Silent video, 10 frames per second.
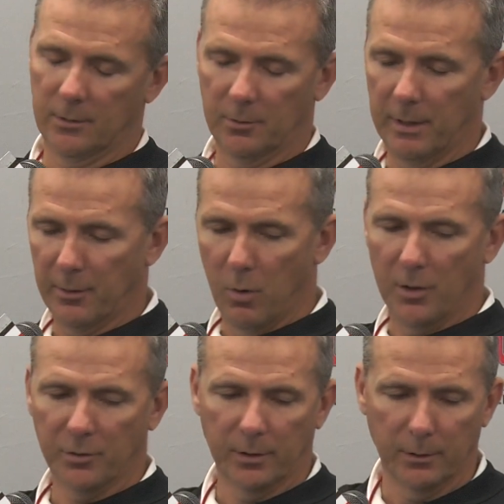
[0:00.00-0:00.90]
That's a great
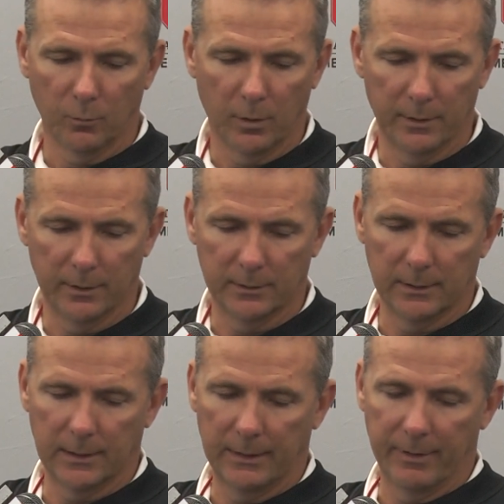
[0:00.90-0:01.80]
question, one that
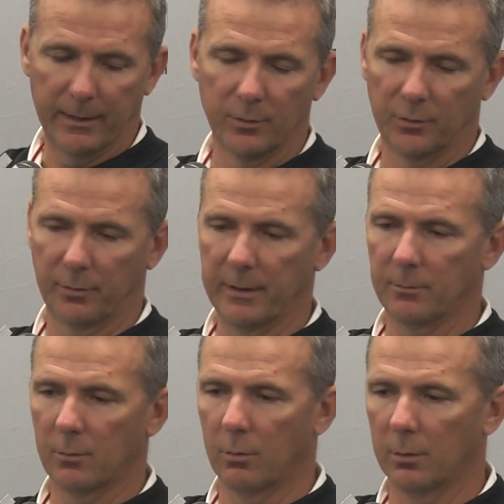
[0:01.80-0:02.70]
I've had those
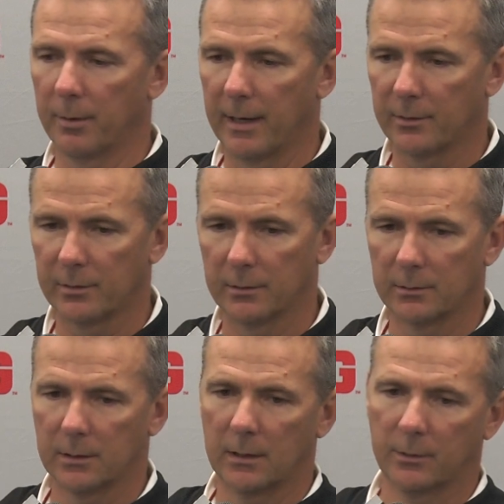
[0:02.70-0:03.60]
great quarterbacks that
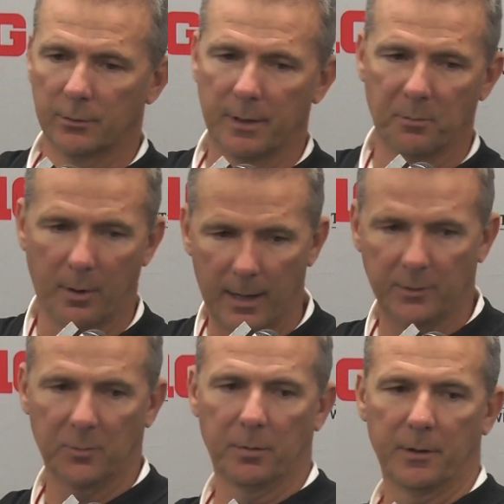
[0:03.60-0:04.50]
they're great
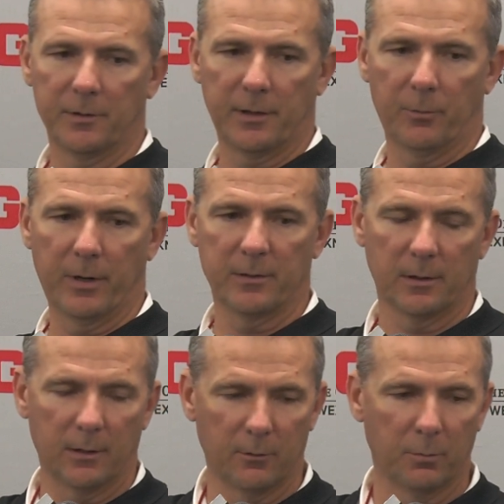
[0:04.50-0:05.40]
practice players. They raise
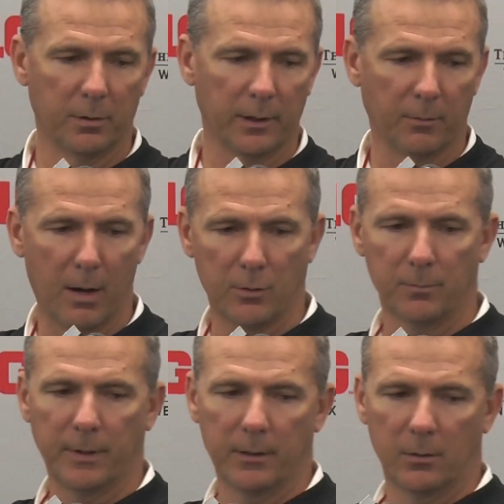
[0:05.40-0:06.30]
the level of play around
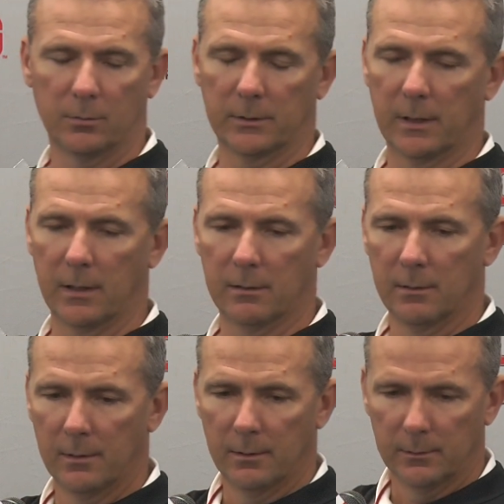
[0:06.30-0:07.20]
them. They don't, you
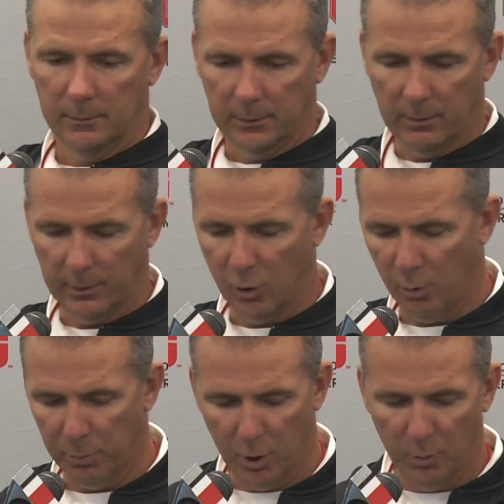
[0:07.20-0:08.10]
know, I
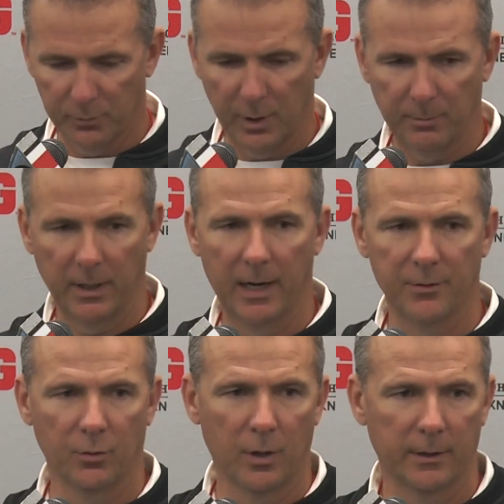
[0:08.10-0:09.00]
call them palms up
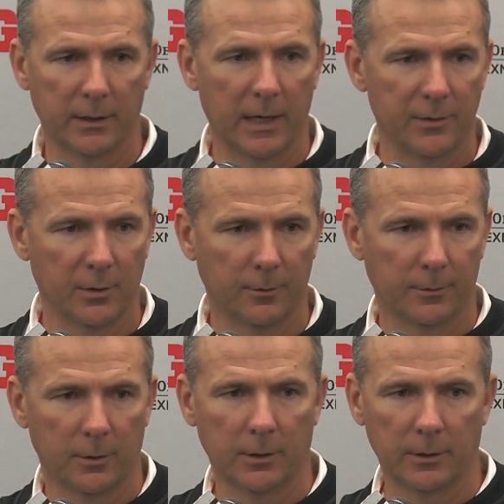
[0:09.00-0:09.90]
guys. They're not the guys
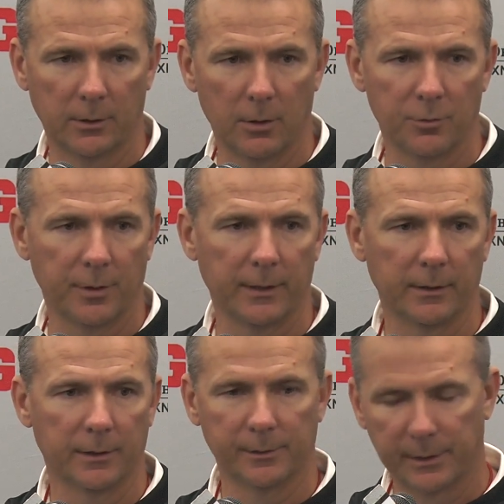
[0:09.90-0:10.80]
that look at the coach like
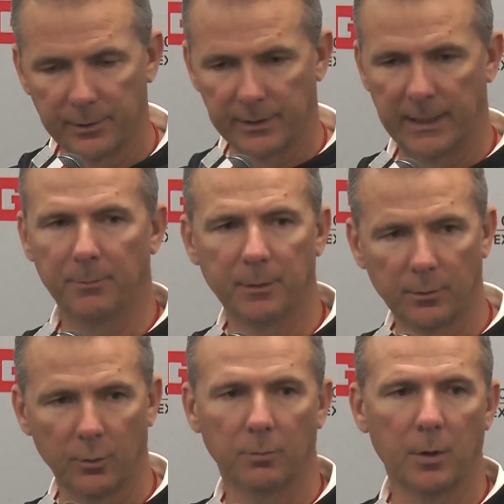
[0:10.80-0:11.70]
this. They just keep the
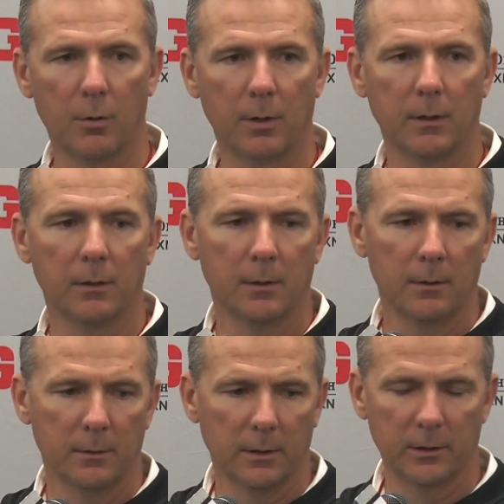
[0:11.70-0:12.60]
group going.
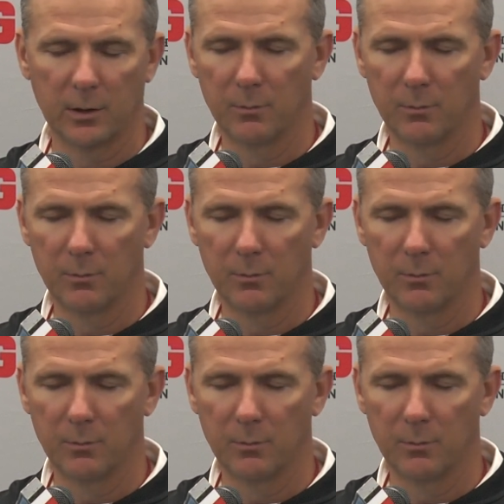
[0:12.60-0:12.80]
It's